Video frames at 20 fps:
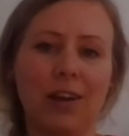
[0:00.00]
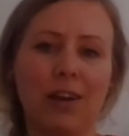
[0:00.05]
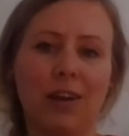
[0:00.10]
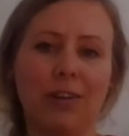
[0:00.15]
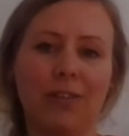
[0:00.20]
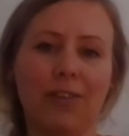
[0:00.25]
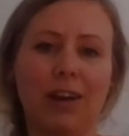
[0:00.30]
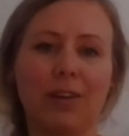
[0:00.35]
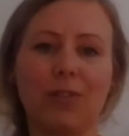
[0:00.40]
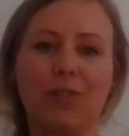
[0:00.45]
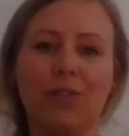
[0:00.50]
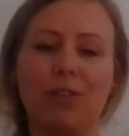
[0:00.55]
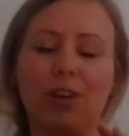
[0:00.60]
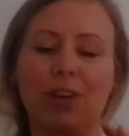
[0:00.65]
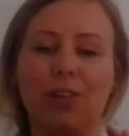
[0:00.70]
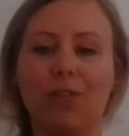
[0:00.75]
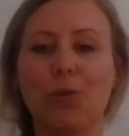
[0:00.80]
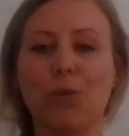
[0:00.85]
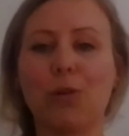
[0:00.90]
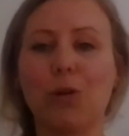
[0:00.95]
as
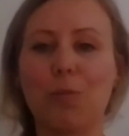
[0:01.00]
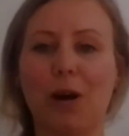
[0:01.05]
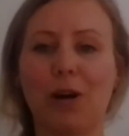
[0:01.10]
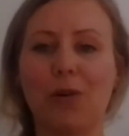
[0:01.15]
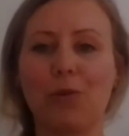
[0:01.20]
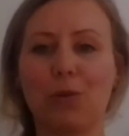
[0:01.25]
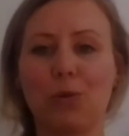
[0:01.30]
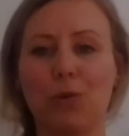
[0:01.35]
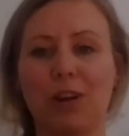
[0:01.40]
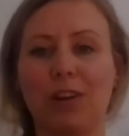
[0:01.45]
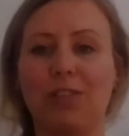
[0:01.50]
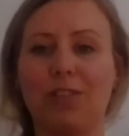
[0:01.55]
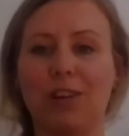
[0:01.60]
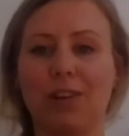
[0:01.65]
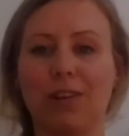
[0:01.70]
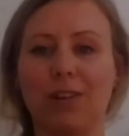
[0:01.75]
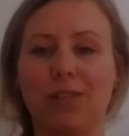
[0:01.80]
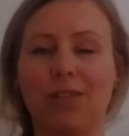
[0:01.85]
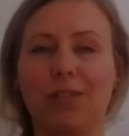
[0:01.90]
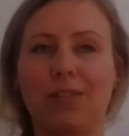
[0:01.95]
it's all about
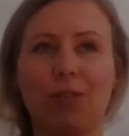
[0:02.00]
creating